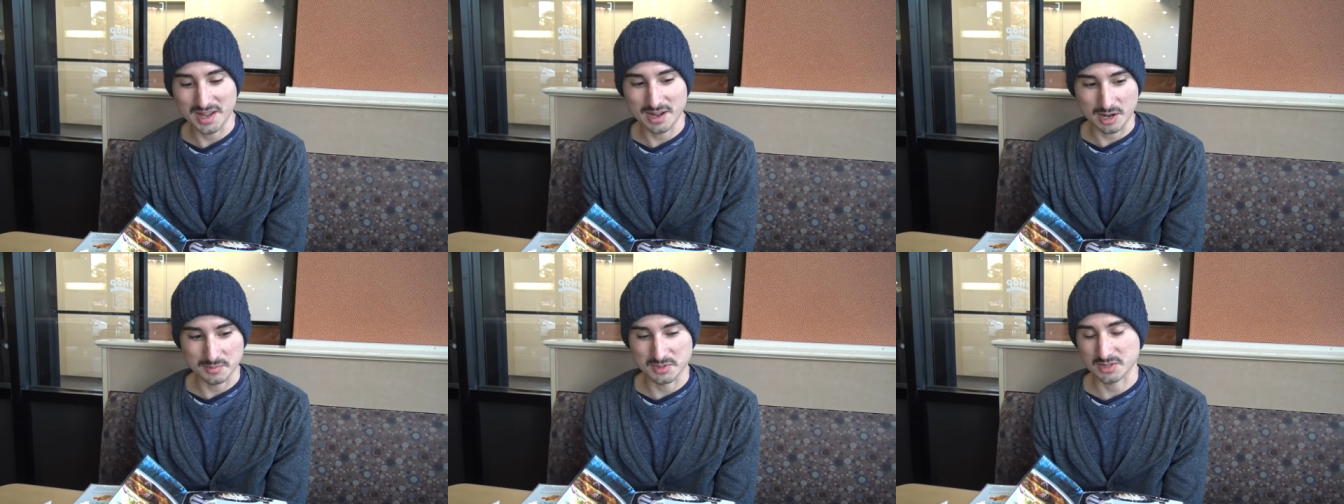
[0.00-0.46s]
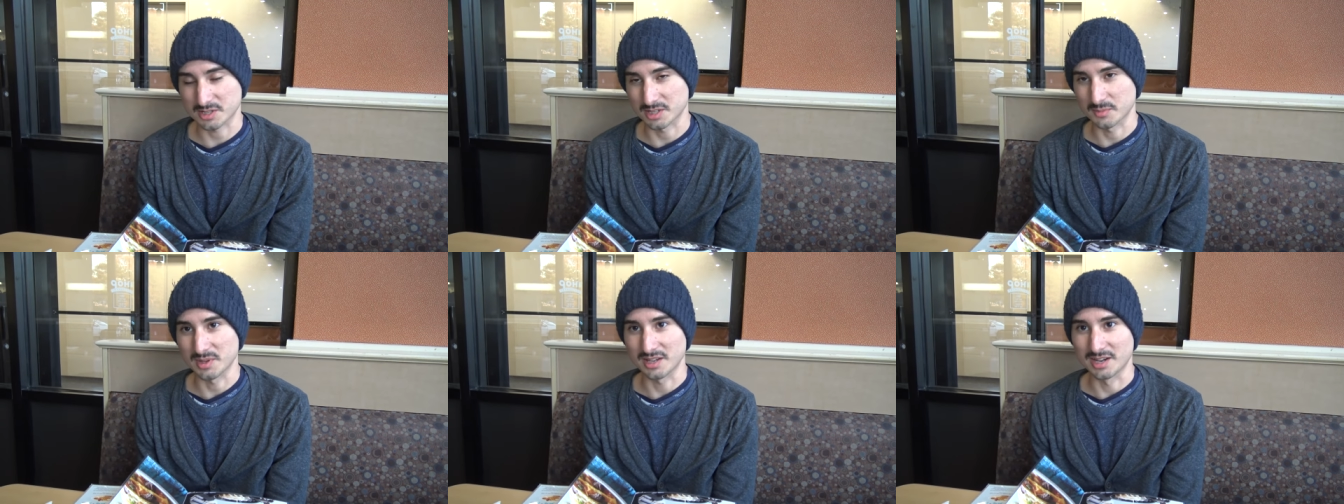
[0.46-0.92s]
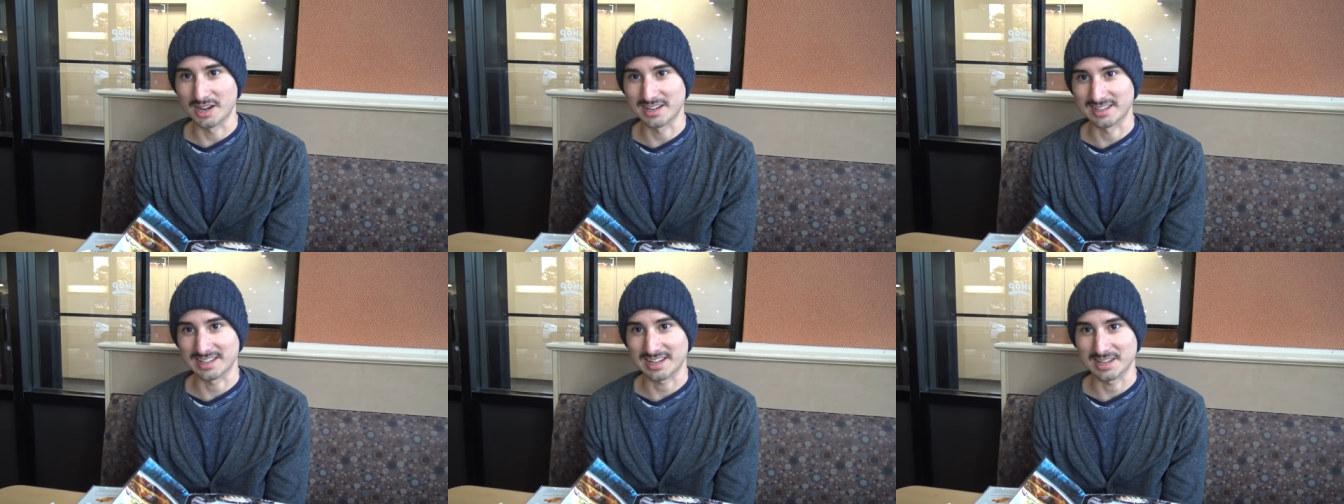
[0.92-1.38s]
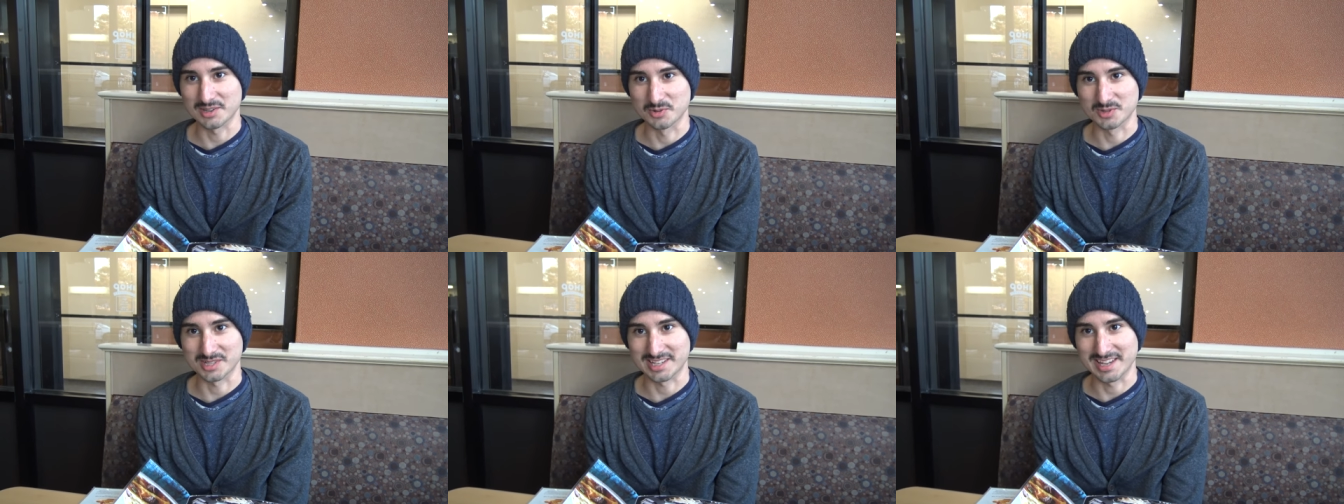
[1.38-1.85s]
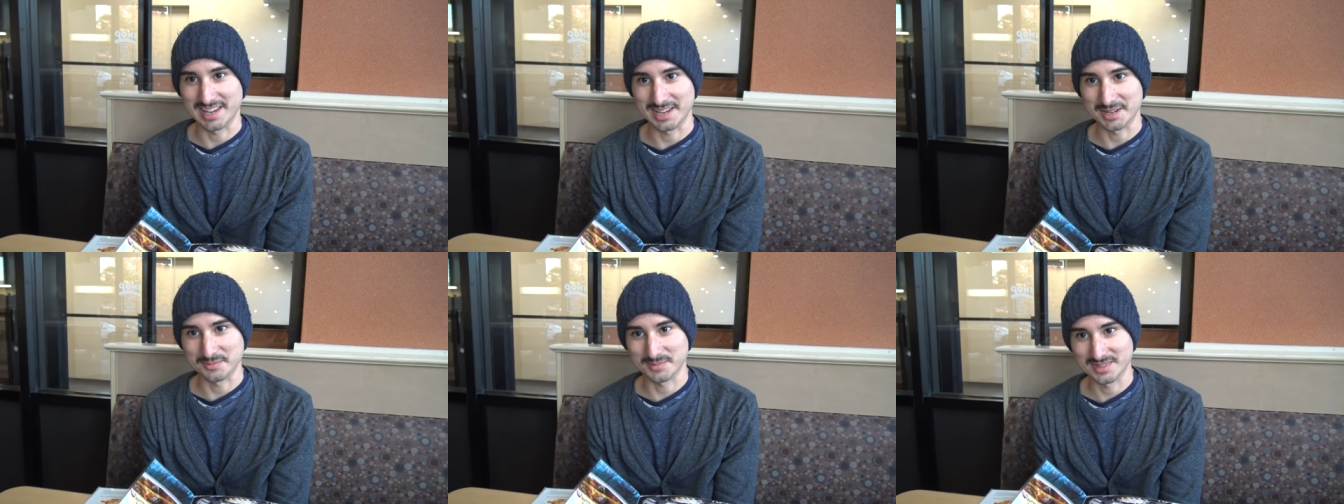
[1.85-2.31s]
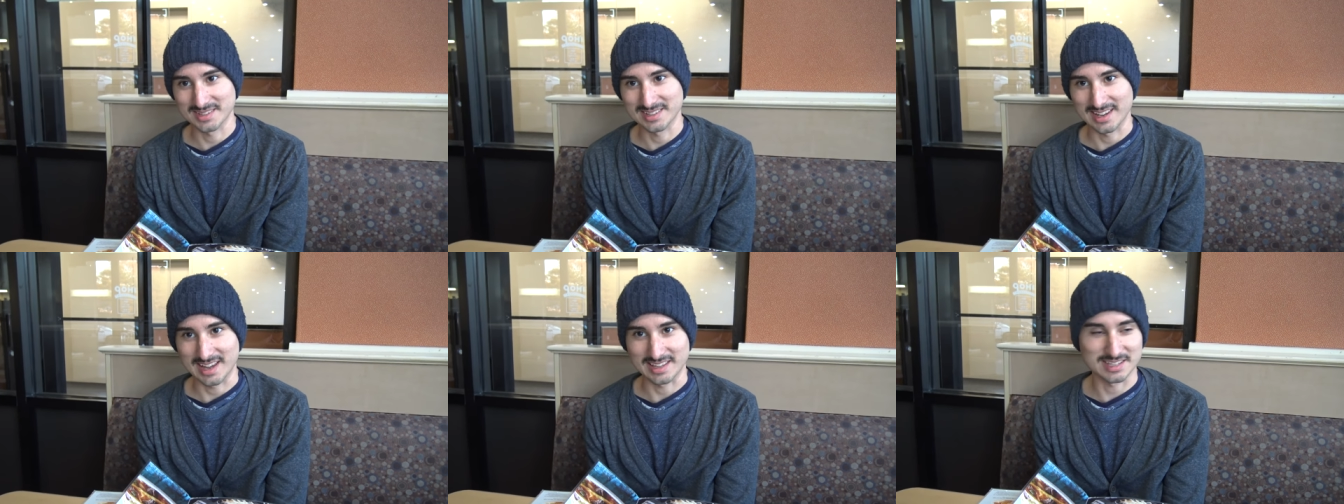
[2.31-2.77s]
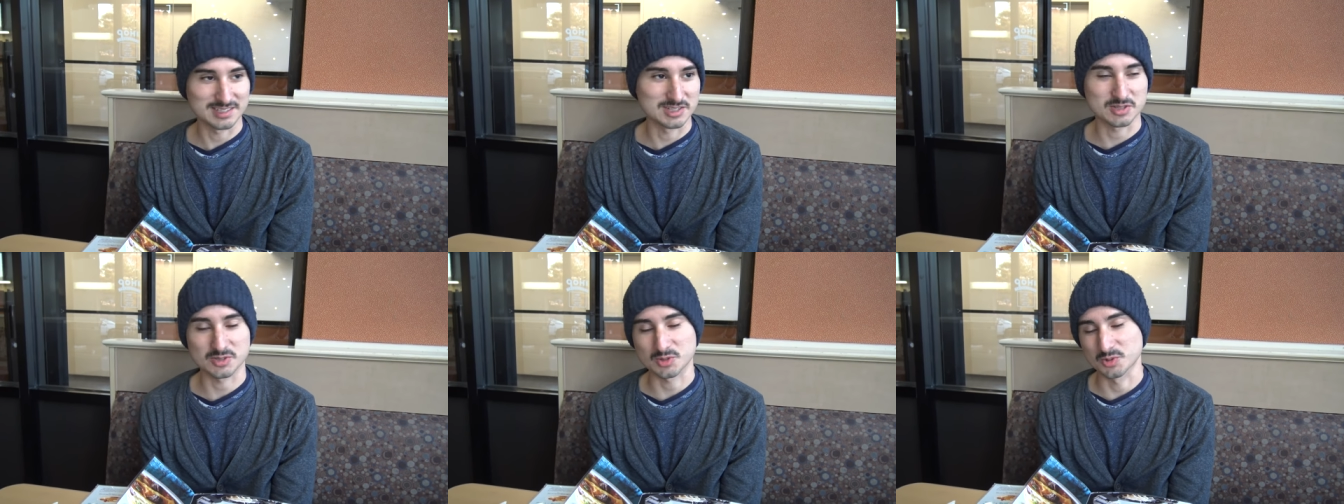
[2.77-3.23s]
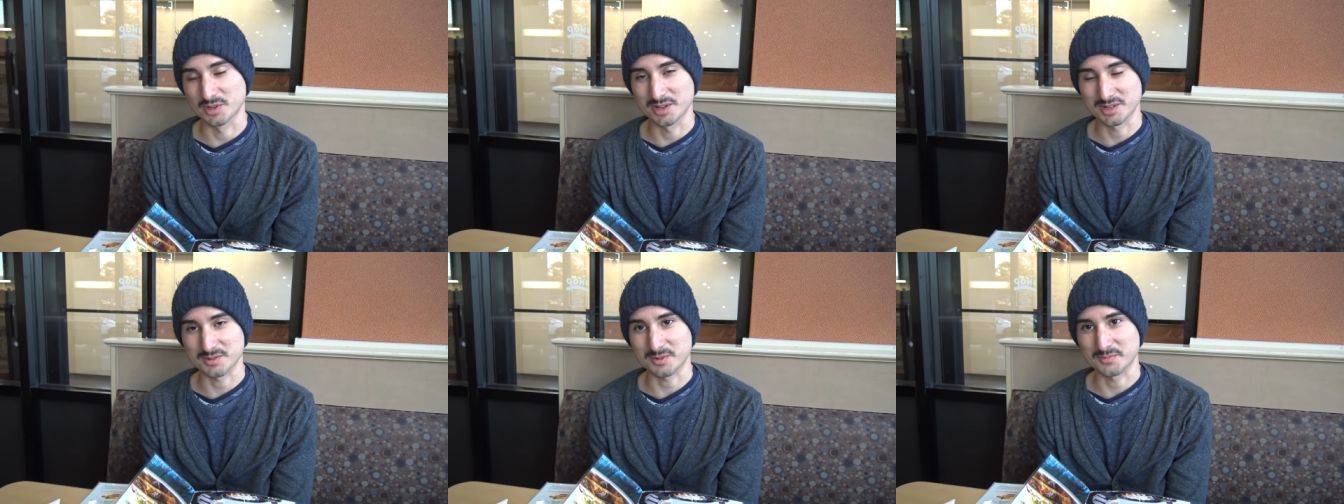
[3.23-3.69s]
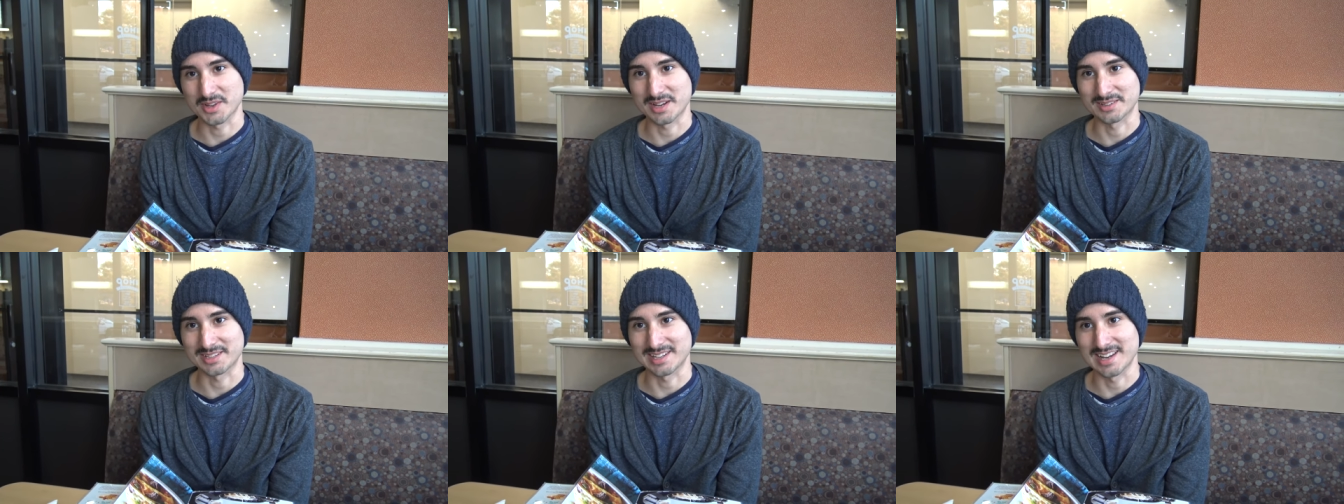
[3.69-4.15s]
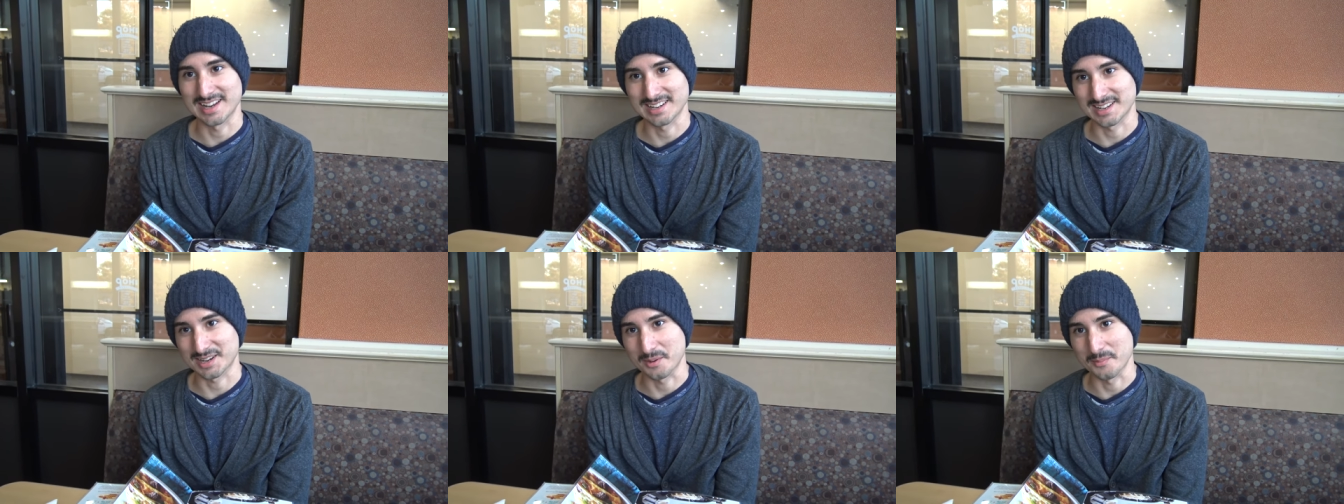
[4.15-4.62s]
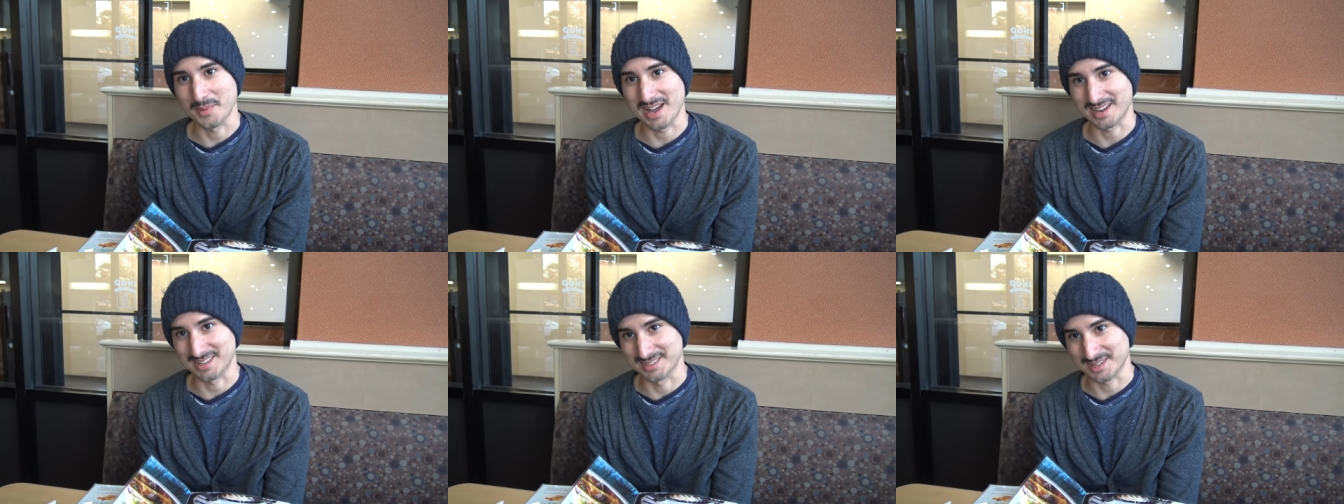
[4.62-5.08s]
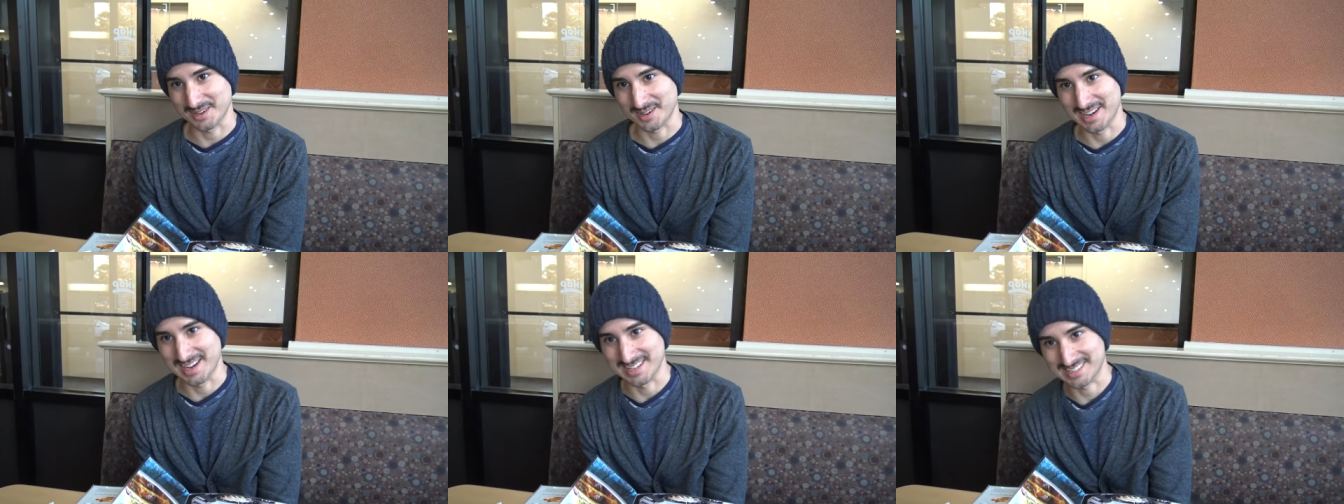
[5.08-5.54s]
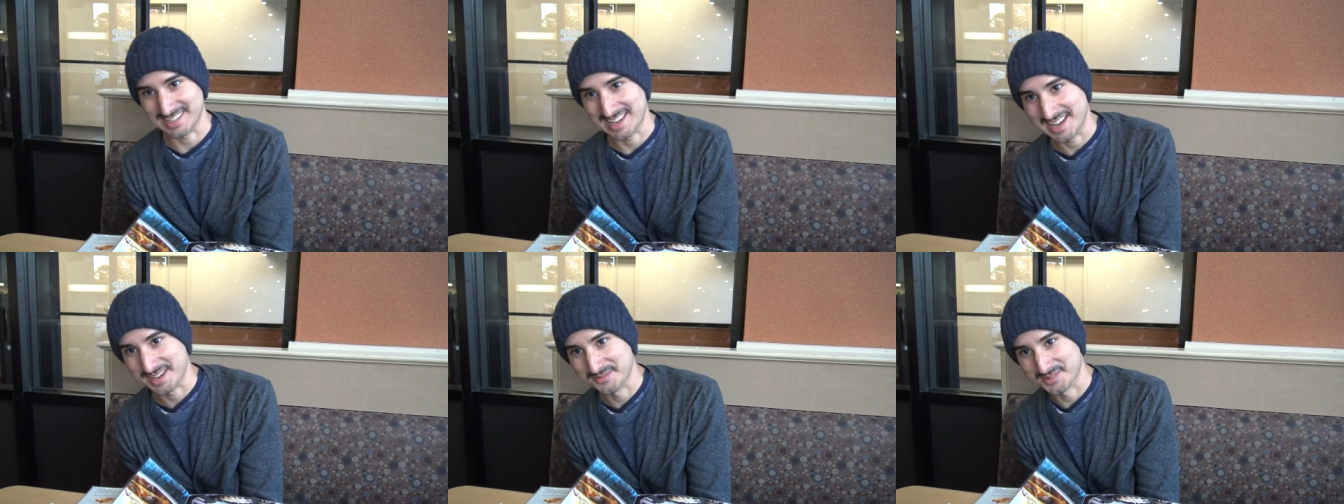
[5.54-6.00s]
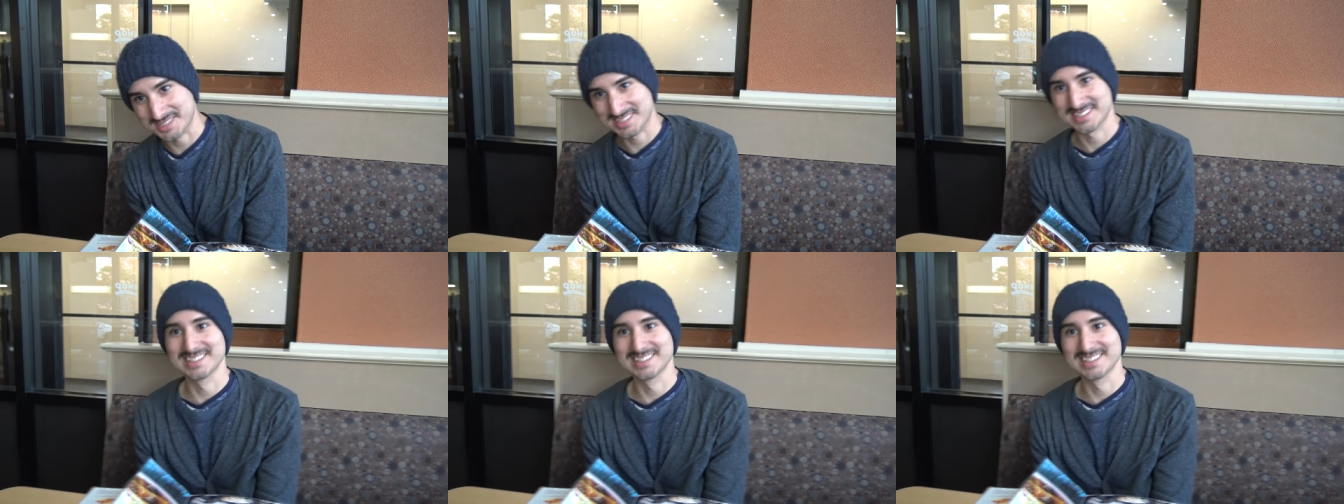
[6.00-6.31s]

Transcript: now, I'm just gonna be gone like I usually am. And then just two years from down the line, I come back into your guys' lives.